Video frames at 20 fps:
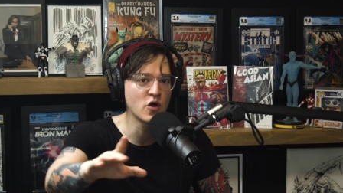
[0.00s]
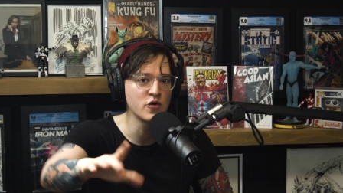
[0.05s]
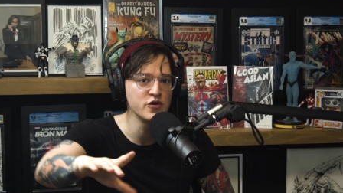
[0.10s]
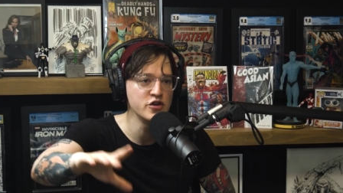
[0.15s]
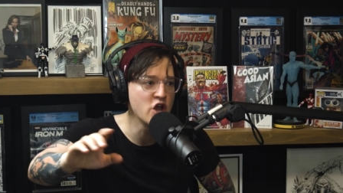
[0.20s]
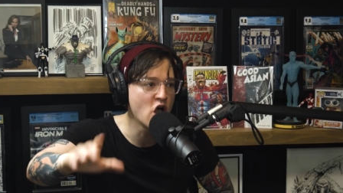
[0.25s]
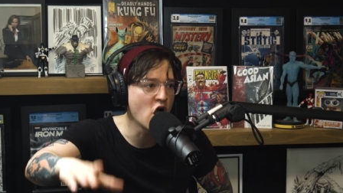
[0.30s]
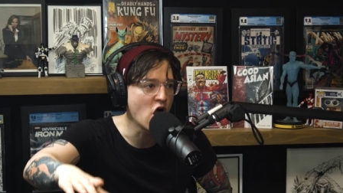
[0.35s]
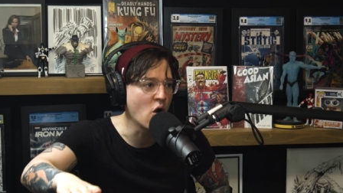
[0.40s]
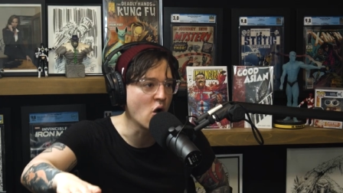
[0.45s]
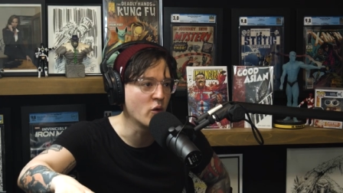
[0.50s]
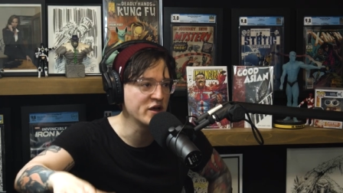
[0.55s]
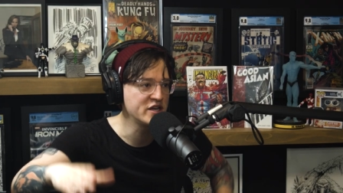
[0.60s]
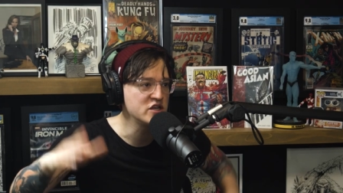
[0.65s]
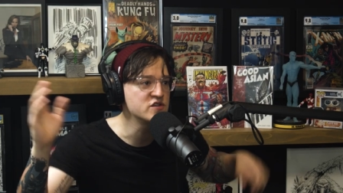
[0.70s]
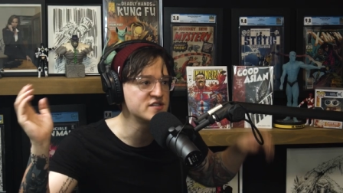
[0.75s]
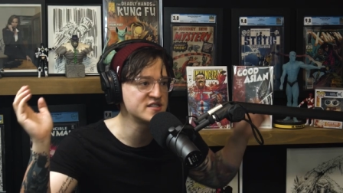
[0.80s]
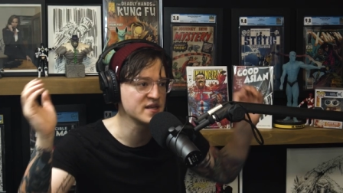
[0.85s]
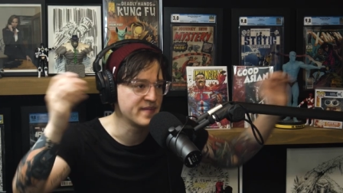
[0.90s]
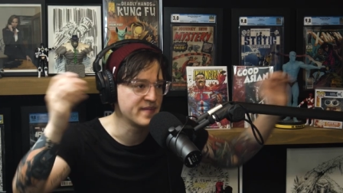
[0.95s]
know, when you
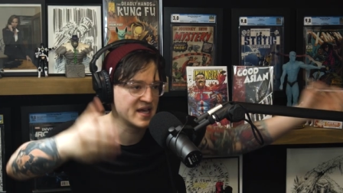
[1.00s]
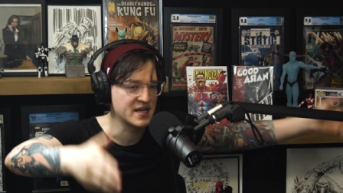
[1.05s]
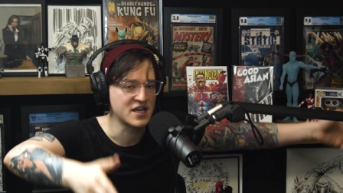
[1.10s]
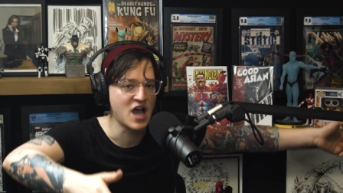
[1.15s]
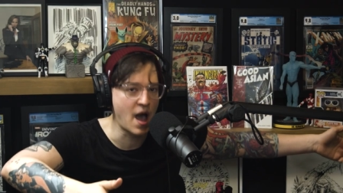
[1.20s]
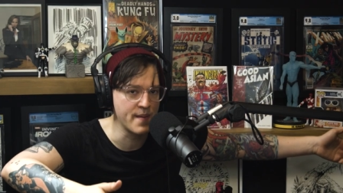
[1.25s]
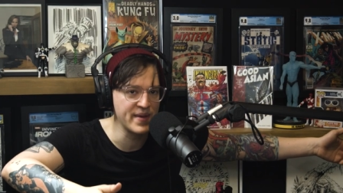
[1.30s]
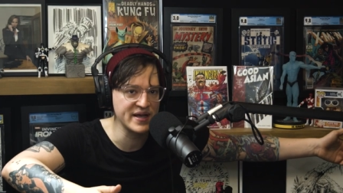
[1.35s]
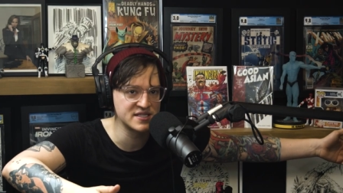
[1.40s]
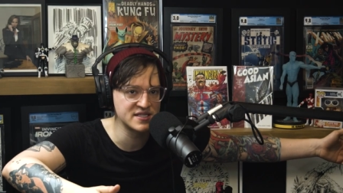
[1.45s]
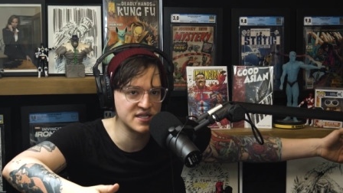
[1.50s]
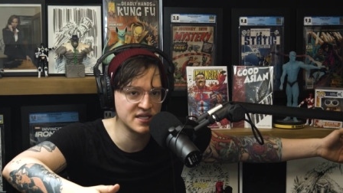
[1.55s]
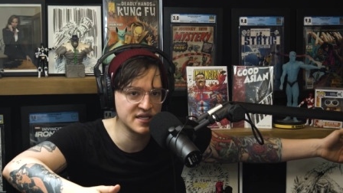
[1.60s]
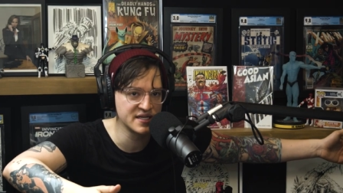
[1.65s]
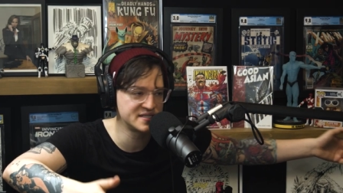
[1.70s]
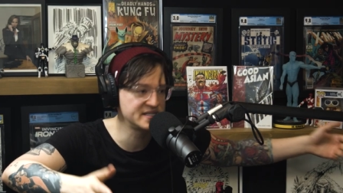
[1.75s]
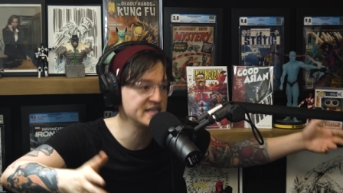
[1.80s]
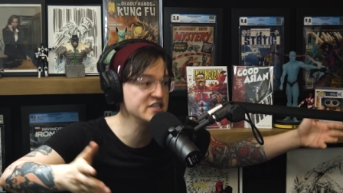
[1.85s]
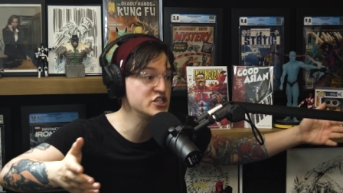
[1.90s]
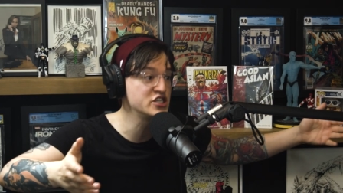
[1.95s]
submit comics to
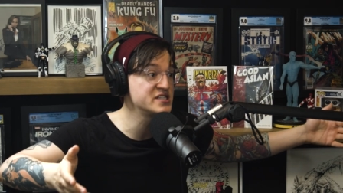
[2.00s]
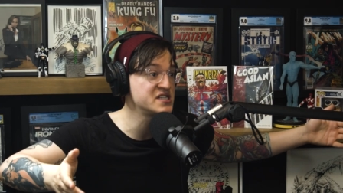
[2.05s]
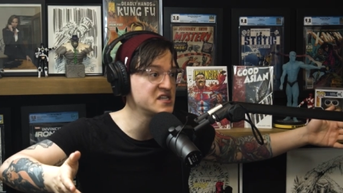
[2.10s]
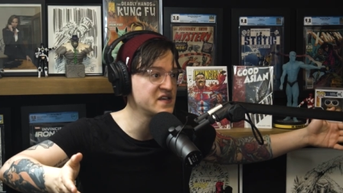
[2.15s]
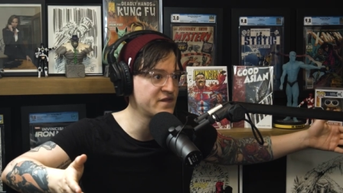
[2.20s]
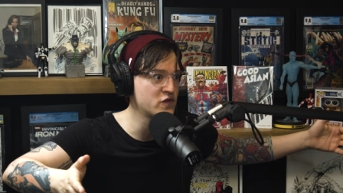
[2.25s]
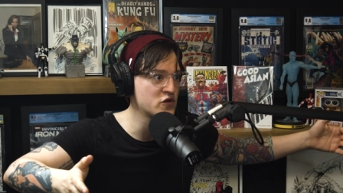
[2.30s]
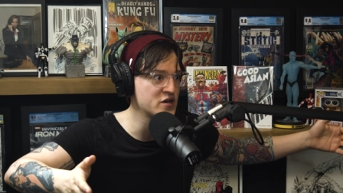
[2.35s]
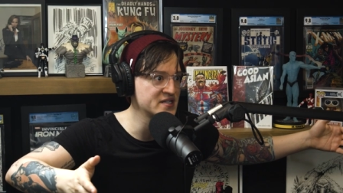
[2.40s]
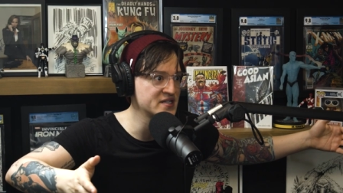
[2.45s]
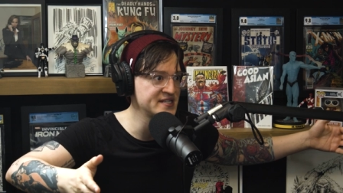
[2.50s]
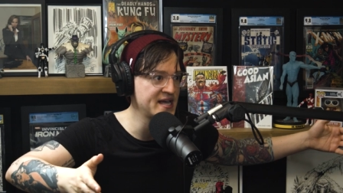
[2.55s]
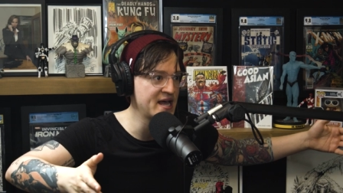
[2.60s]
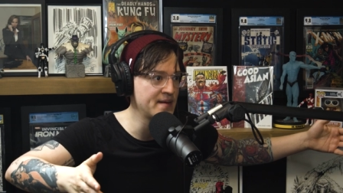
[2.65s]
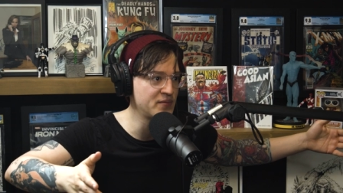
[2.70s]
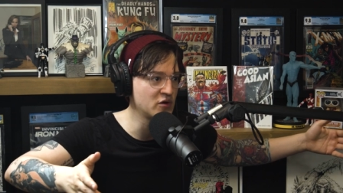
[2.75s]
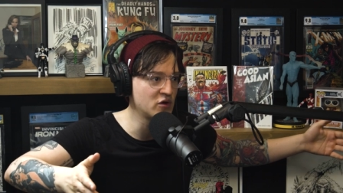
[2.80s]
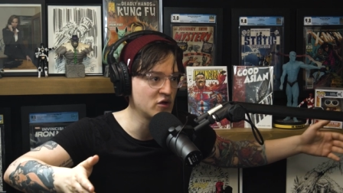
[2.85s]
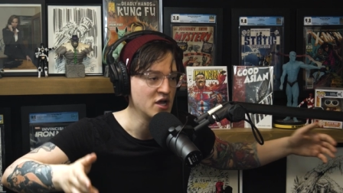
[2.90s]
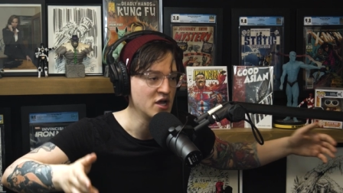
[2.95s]
CGC, for
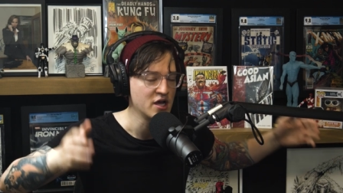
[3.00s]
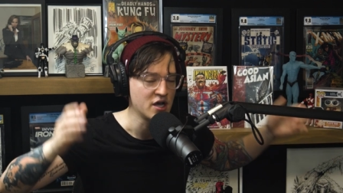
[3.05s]
example,